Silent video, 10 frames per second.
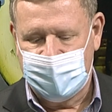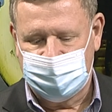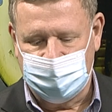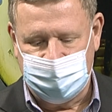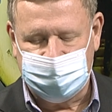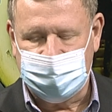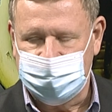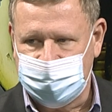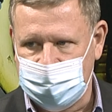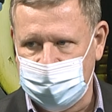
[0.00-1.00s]
So this
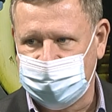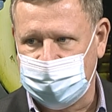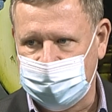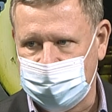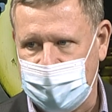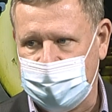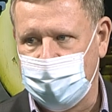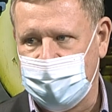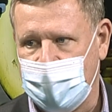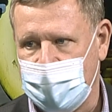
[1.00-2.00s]
confirms the
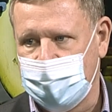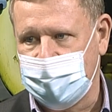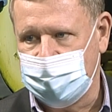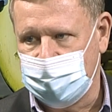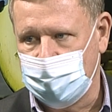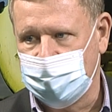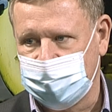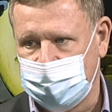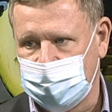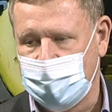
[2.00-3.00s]
trend we already knew
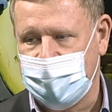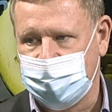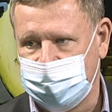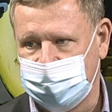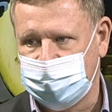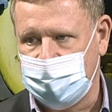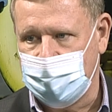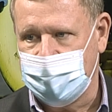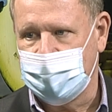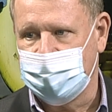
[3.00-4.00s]
was underway, the
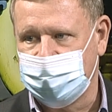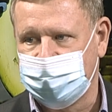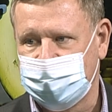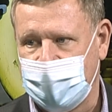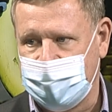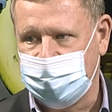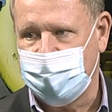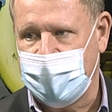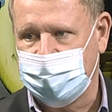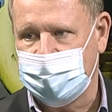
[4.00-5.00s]
slowing of Chinese
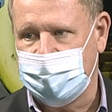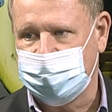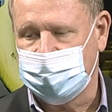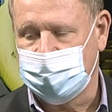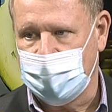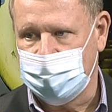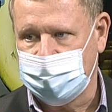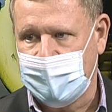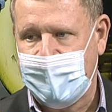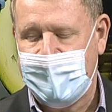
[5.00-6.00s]
population
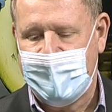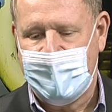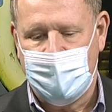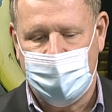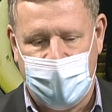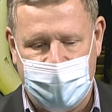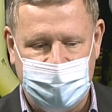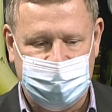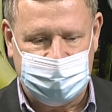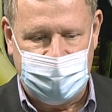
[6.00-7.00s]
growth. But
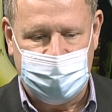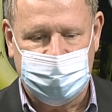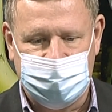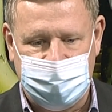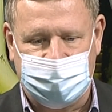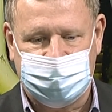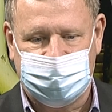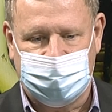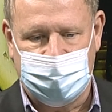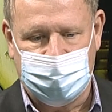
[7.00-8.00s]
it
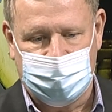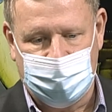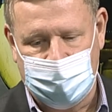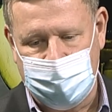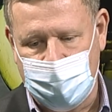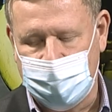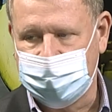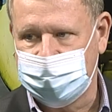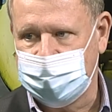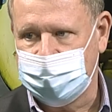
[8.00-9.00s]
contradicts the
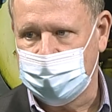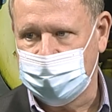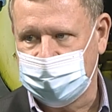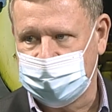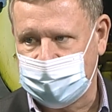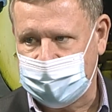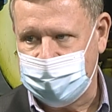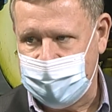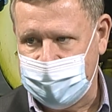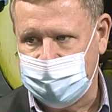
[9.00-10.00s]
reports that there was a
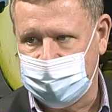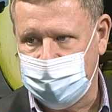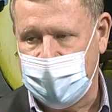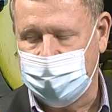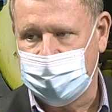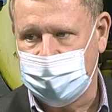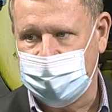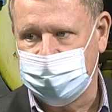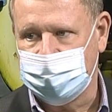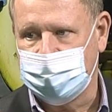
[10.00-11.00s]
decline in the
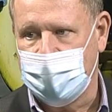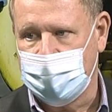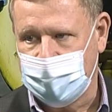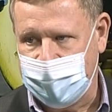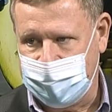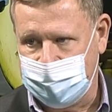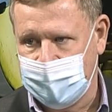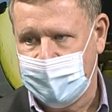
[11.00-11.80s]
population already.